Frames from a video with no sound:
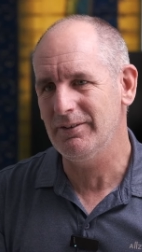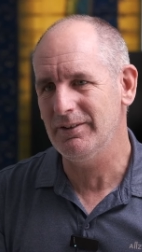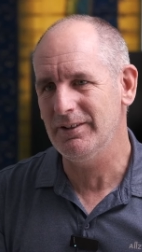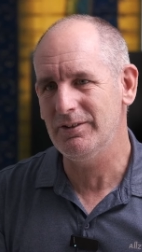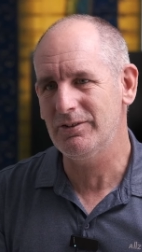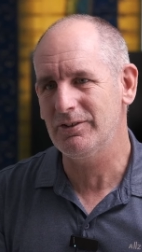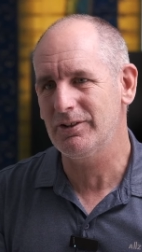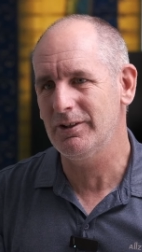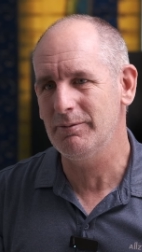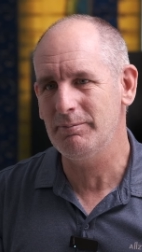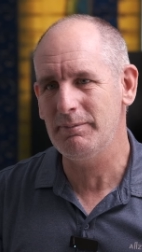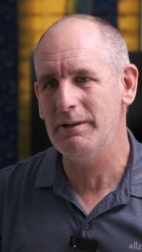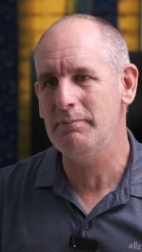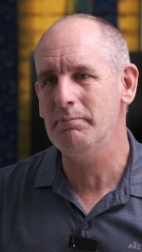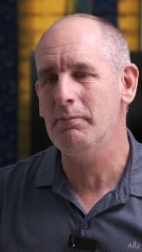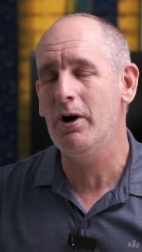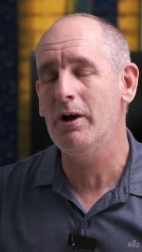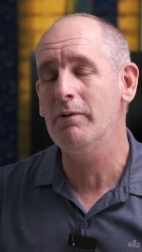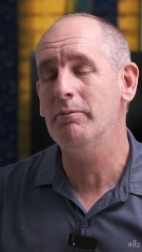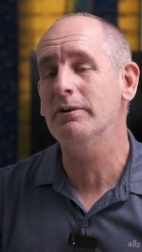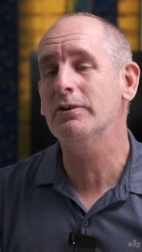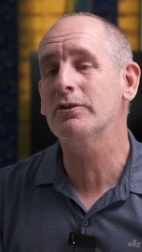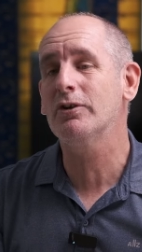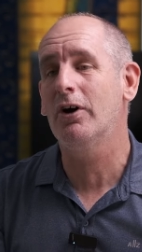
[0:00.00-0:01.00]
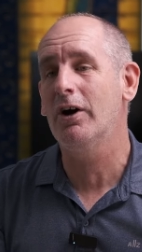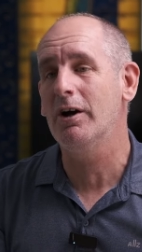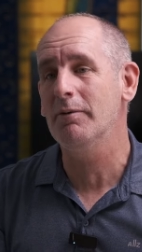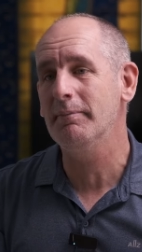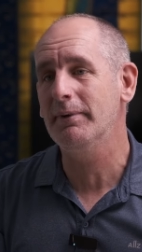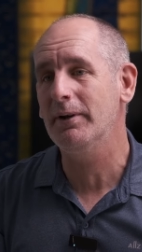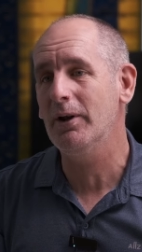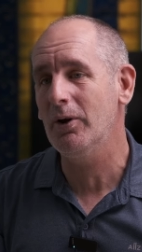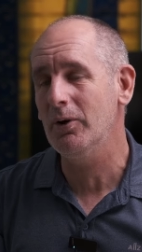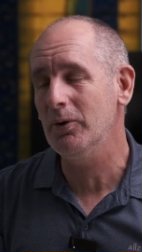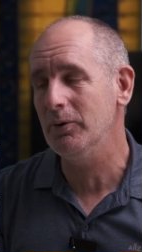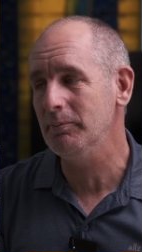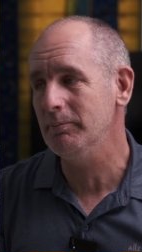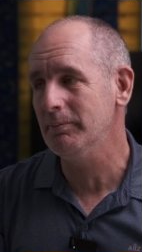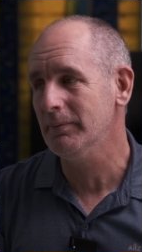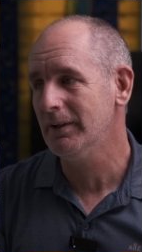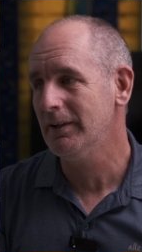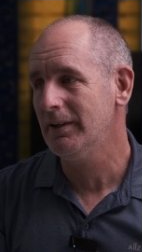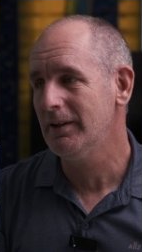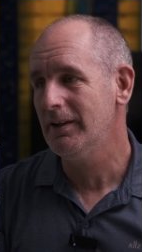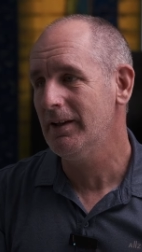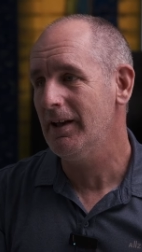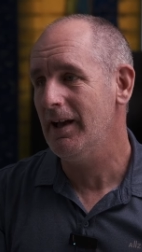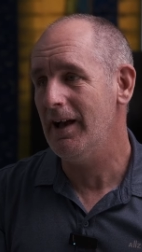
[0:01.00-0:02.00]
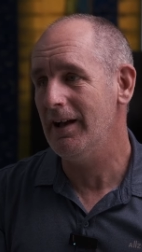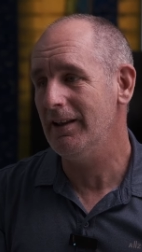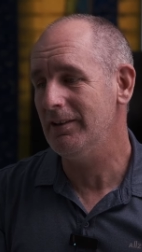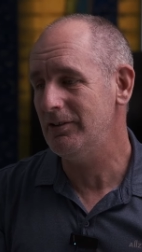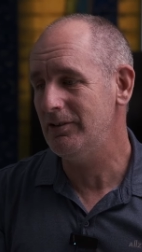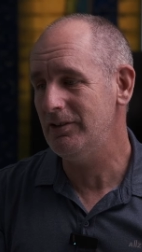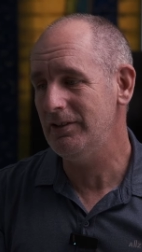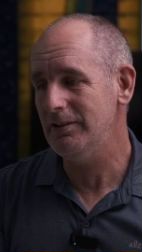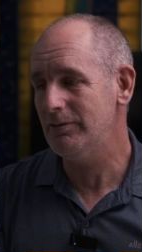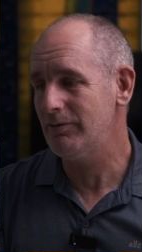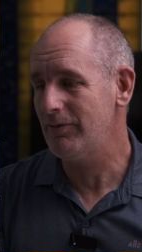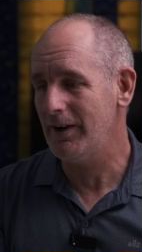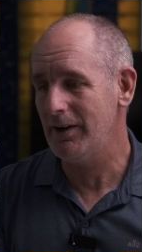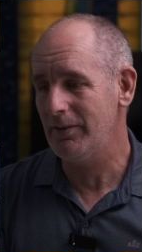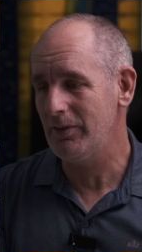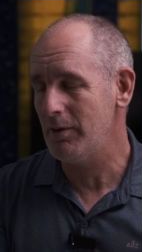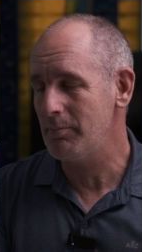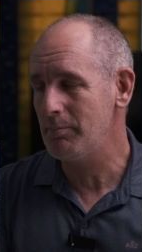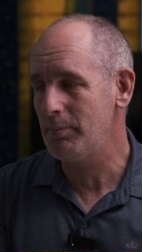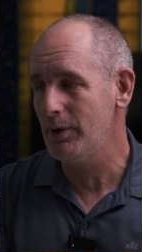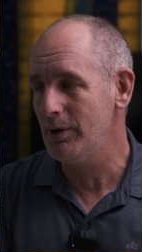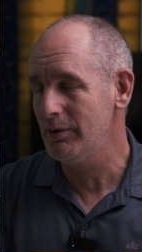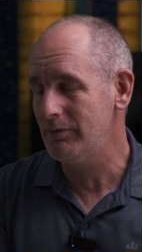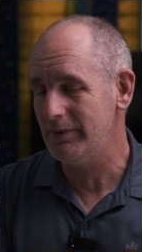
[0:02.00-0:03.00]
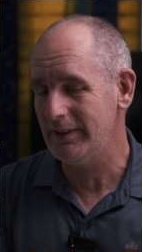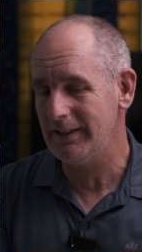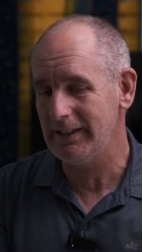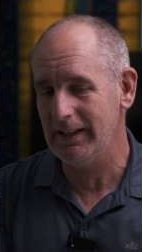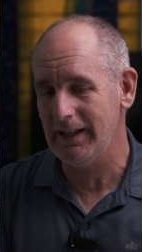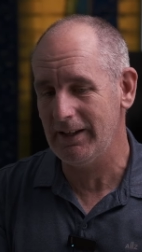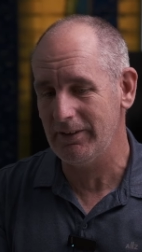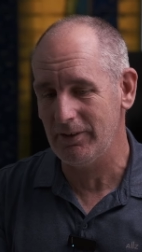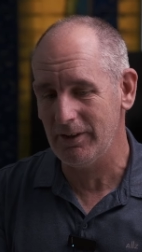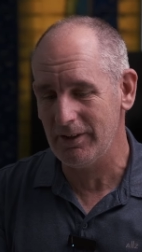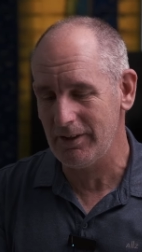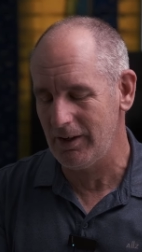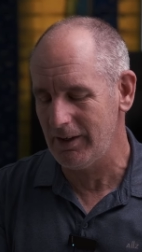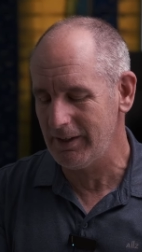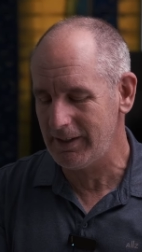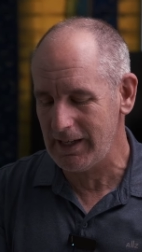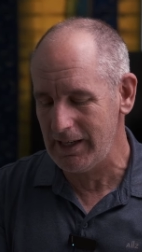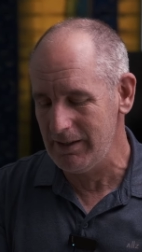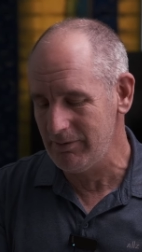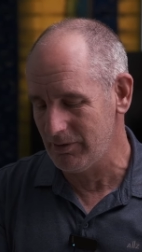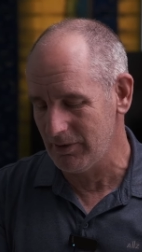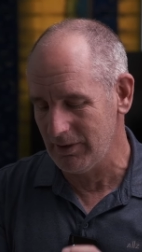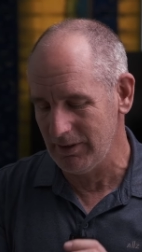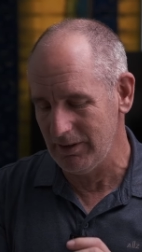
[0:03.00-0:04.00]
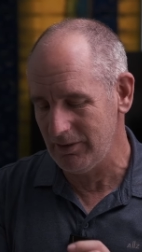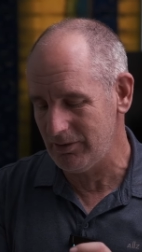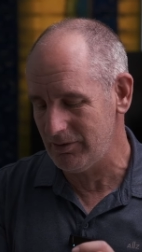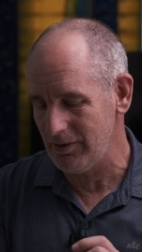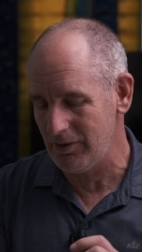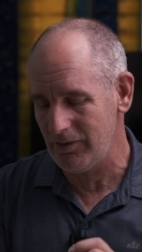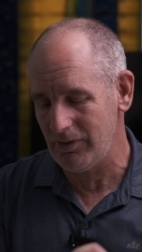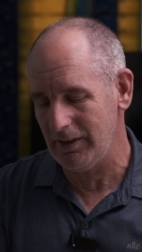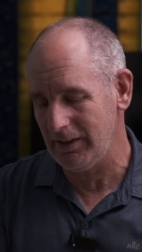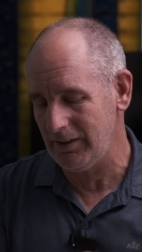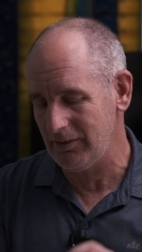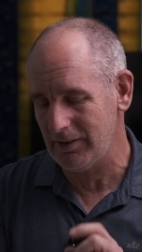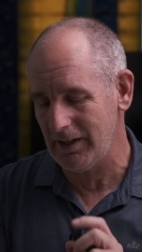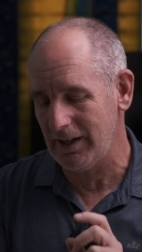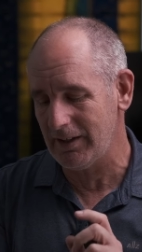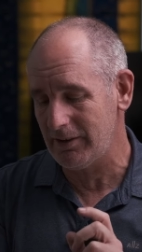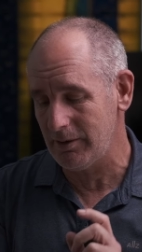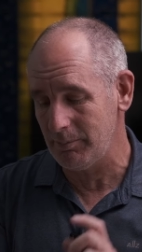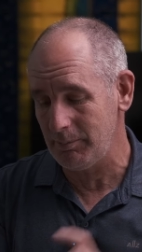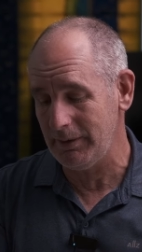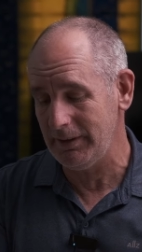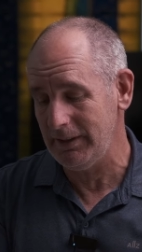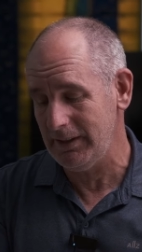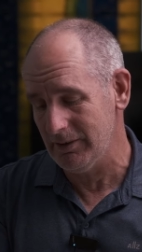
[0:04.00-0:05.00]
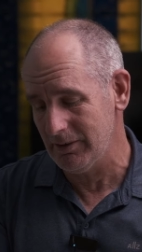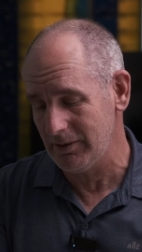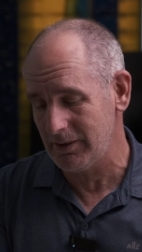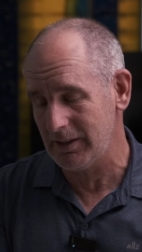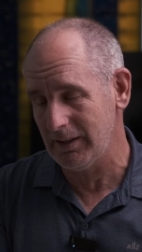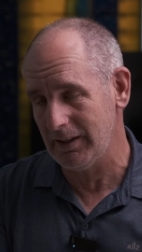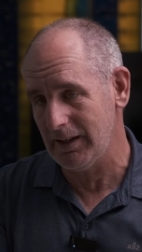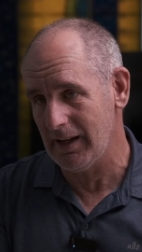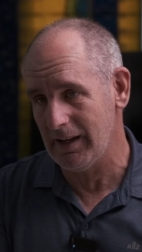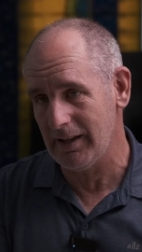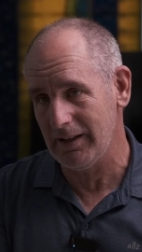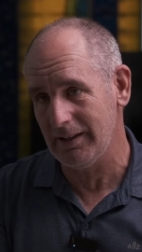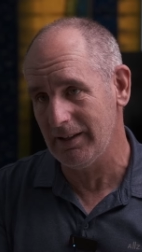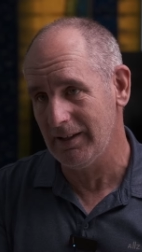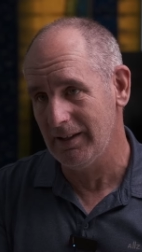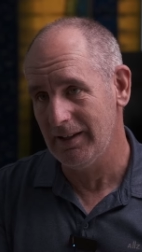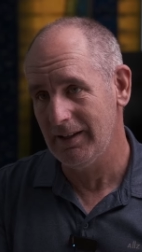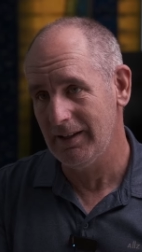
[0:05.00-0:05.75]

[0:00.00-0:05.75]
It's going to yeah. be my retirement home. And she's found the perfect land. I, I, gave her a list of things. It had to be near a canal.